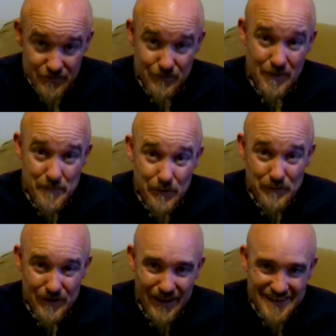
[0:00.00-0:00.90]
You want
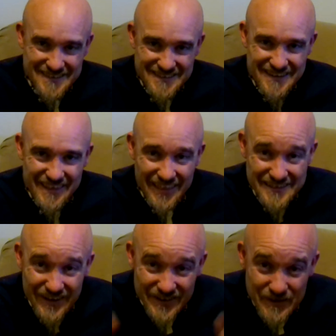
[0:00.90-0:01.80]
poltergeist?
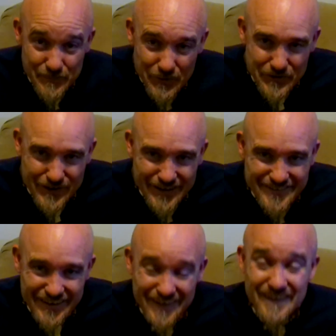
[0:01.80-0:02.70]
That's how you get poltergeist,
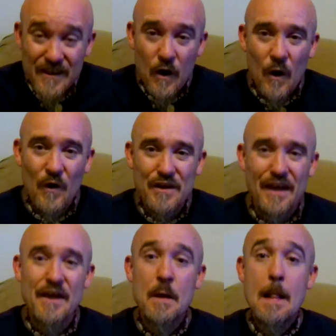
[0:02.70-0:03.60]
yeah?
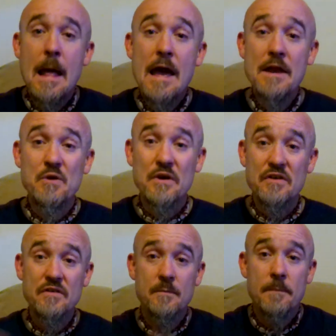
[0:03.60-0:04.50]
Okay.
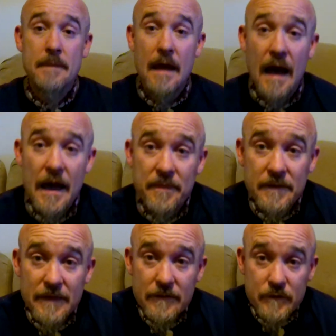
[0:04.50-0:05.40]
Anyways, I
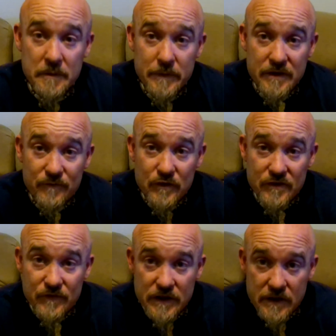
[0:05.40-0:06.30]
think that's going to be it for this
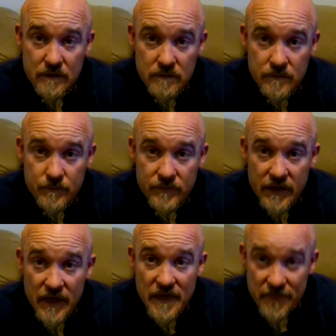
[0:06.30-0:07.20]
video.
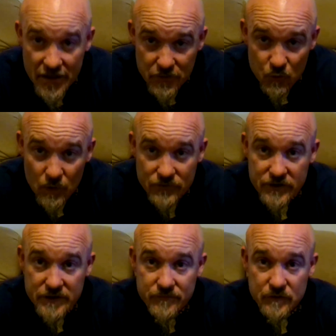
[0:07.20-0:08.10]
Thank you once
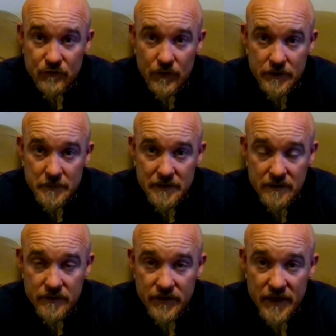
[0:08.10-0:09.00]
again for joining me.
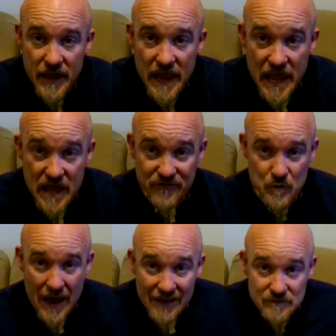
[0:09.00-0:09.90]
If you
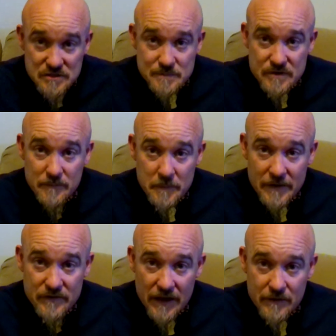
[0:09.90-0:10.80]
haven't subscribed to my
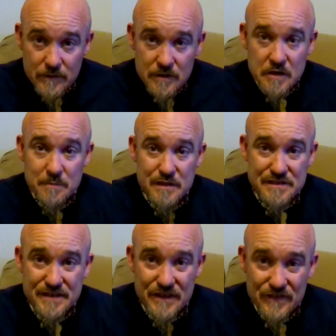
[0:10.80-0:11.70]
channel,
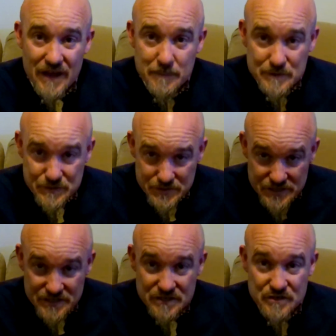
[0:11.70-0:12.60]
please take the
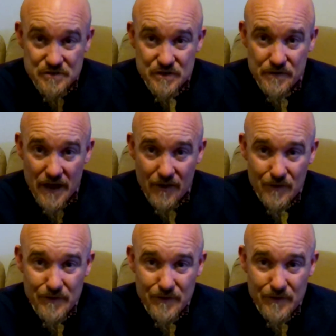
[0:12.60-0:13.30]
opportunity to do so now.